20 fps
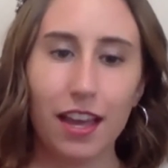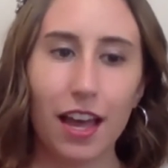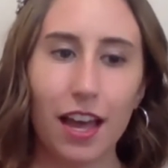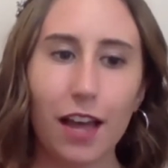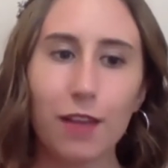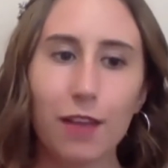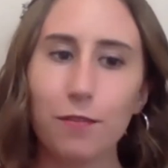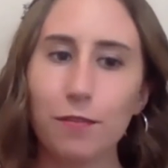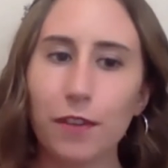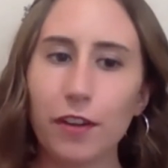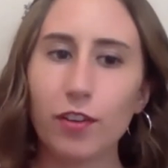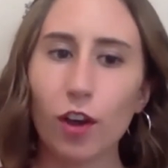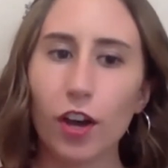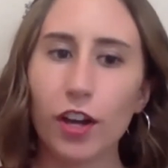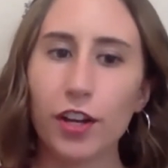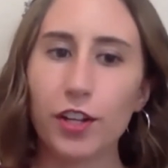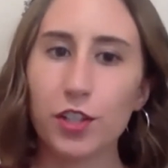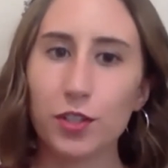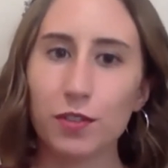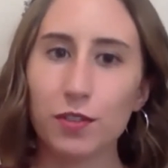I am very
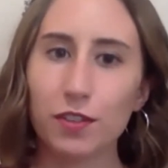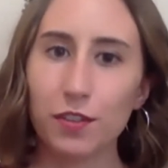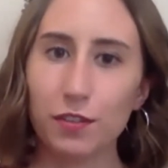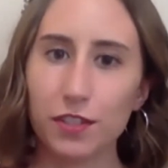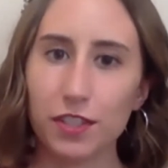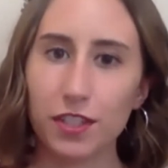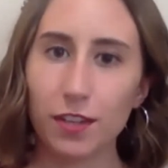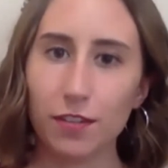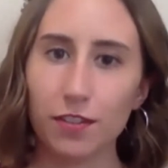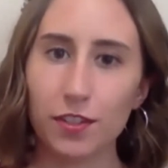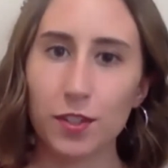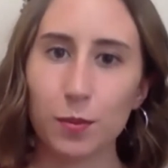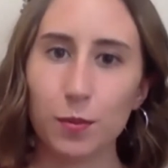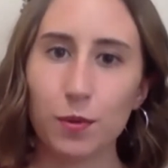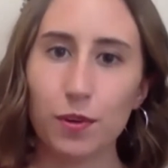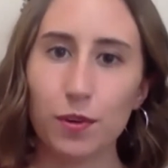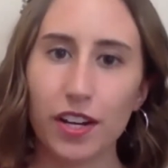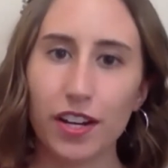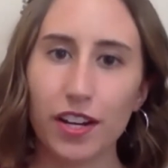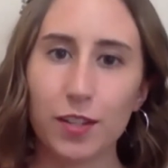honored to receive this
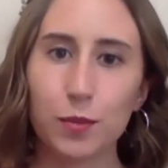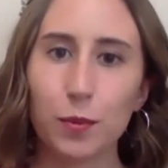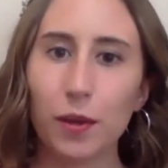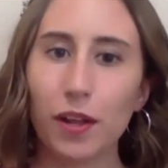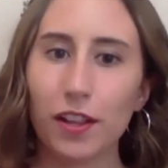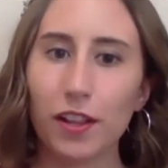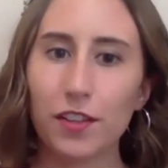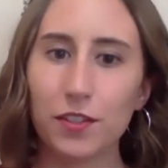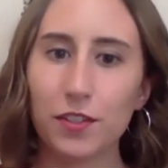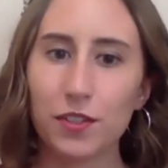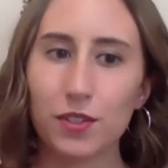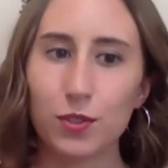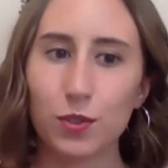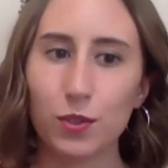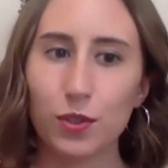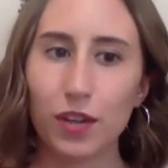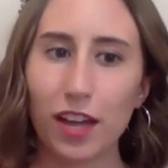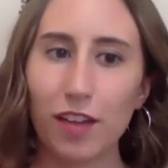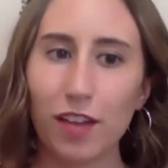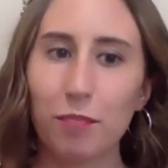award, as well as
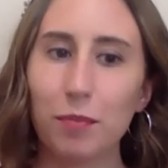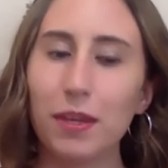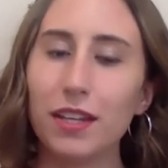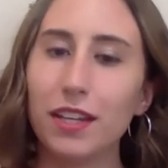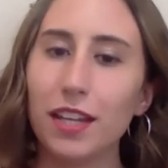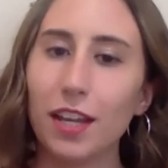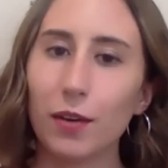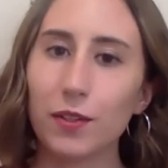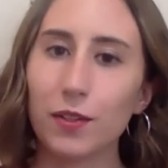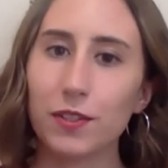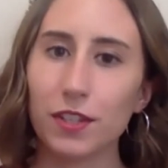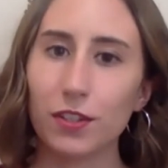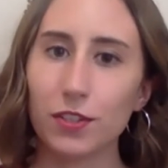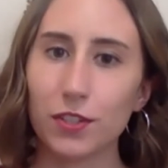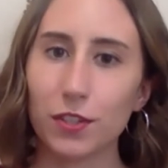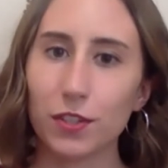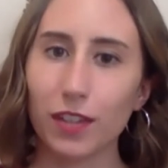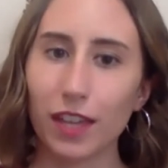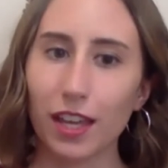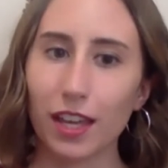to have been here with
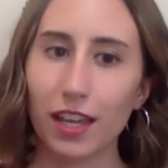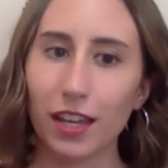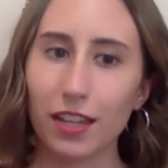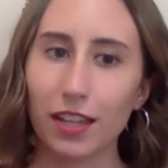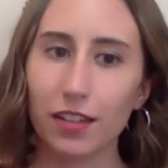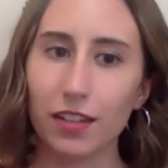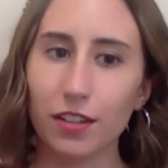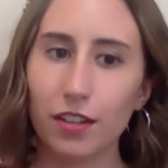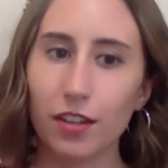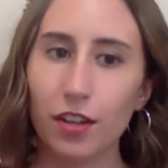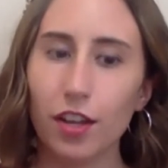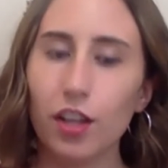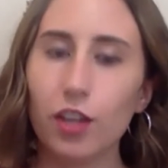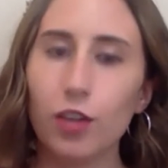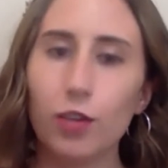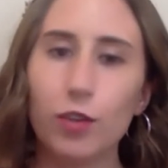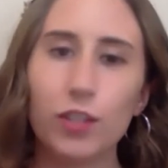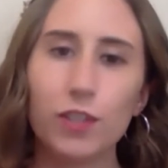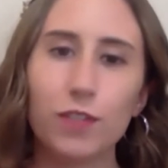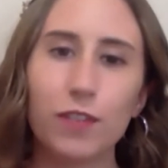Senator Kane,
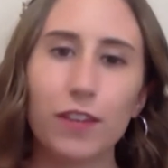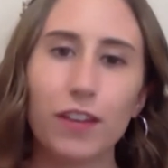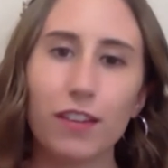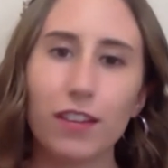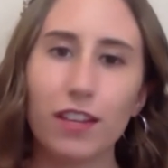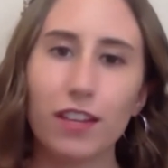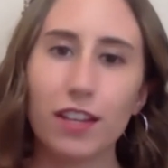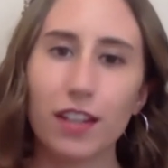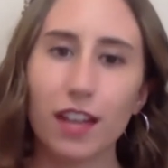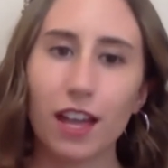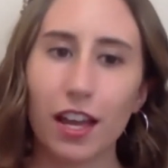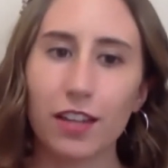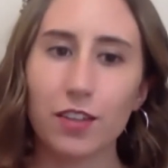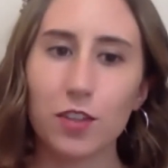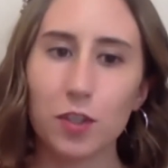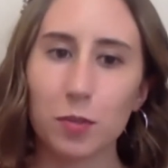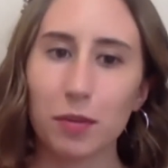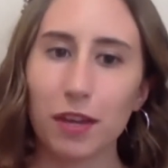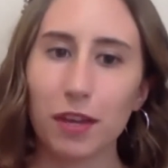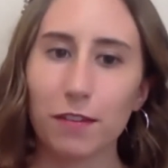who was very kind
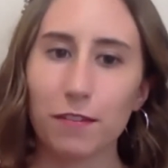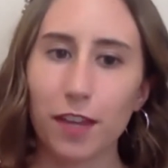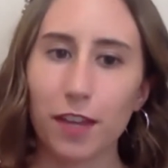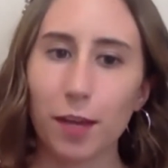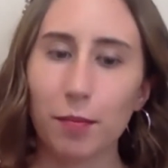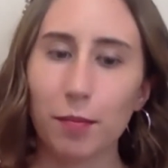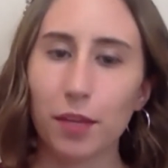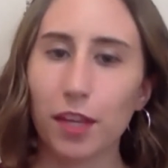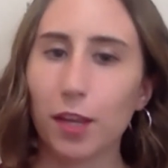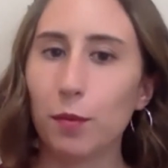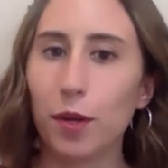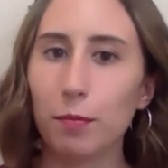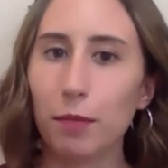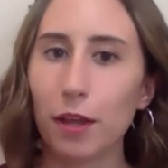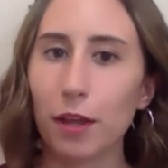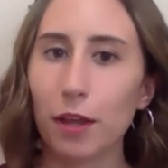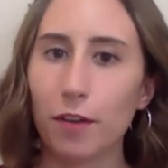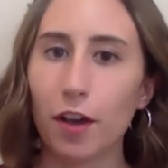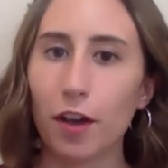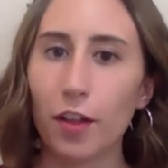to my family when
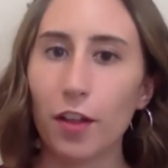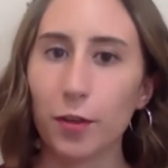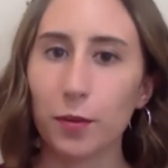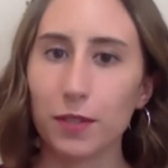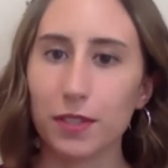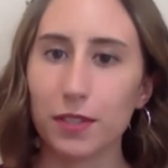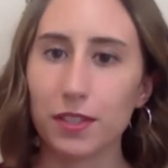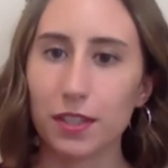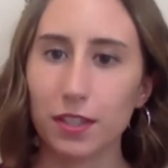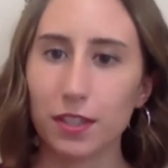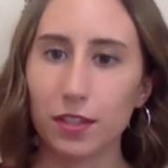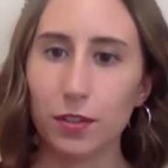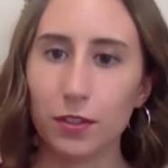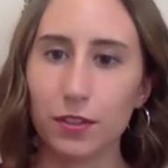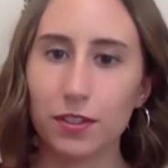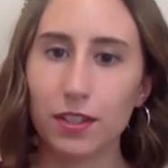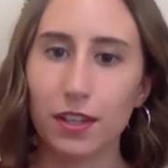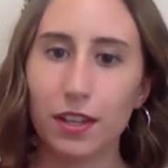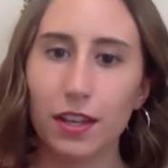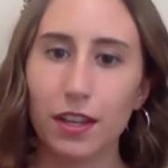my father was
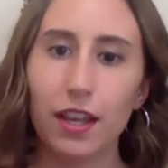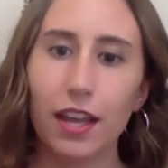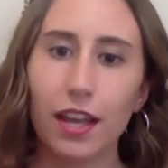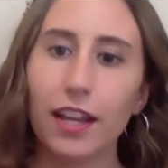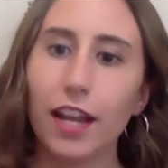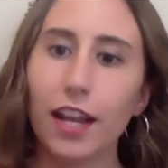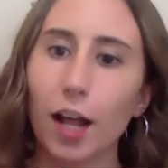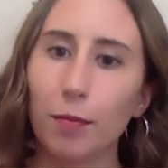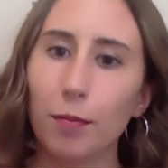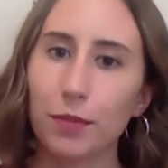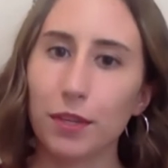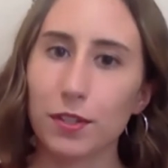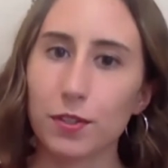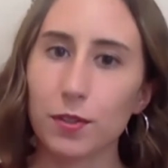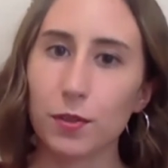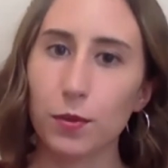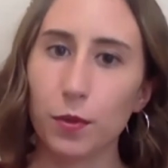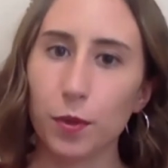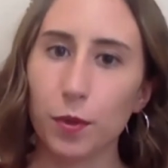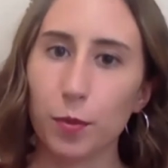killed and helped
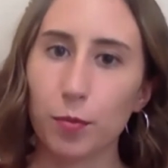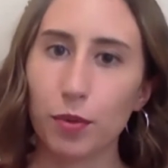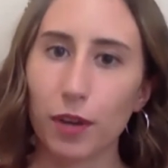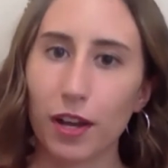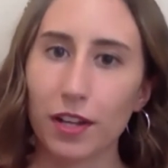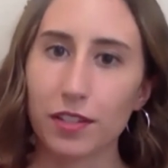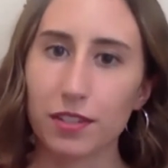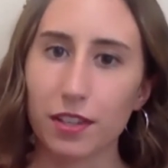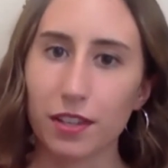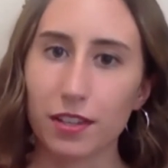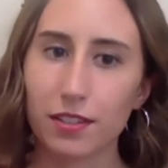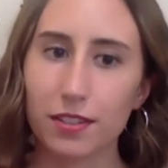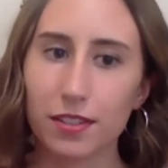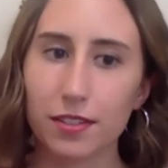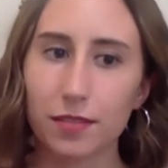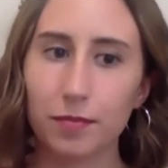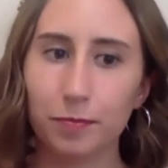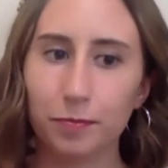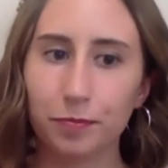us through the process.